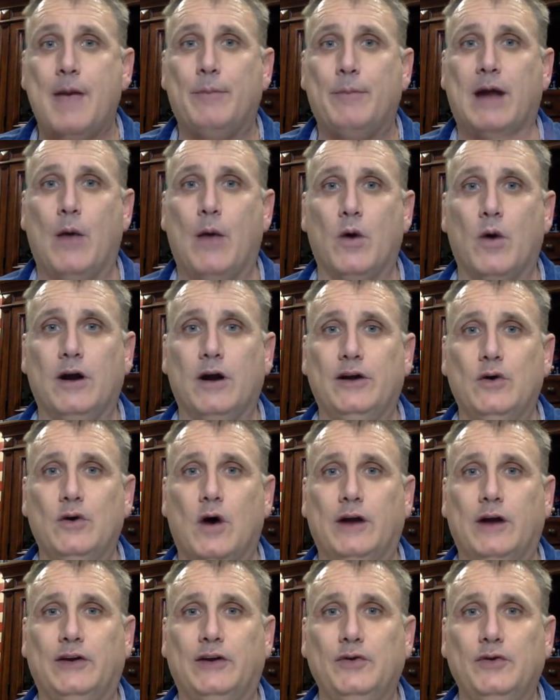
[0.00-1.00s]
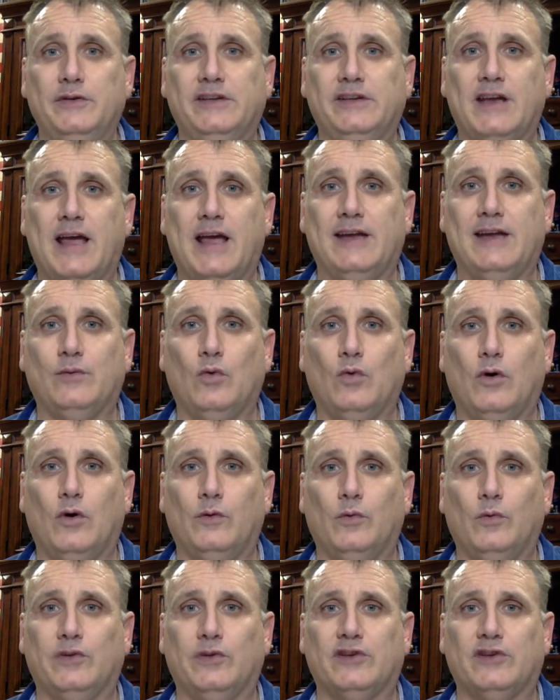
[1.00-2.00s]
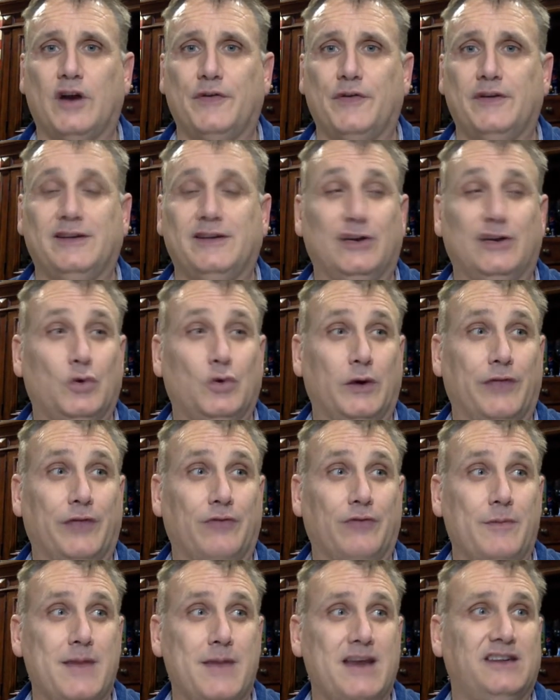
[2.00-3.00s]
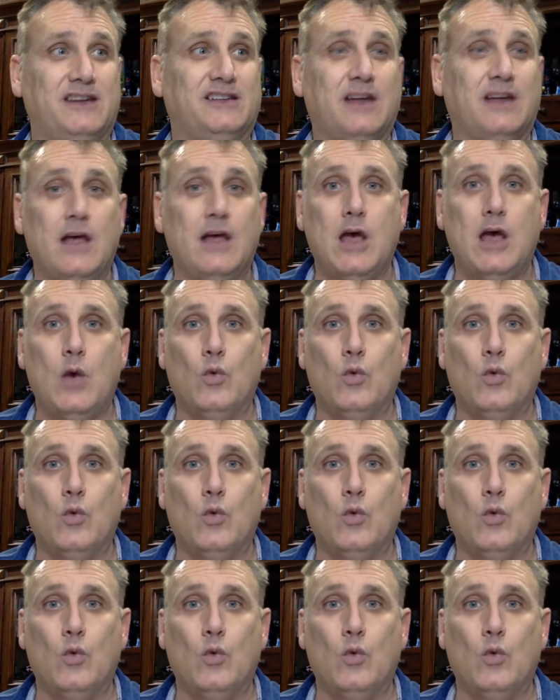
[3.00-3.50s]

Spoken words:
But I want to do on Tuesday nights, we'll start this at 23 minutes.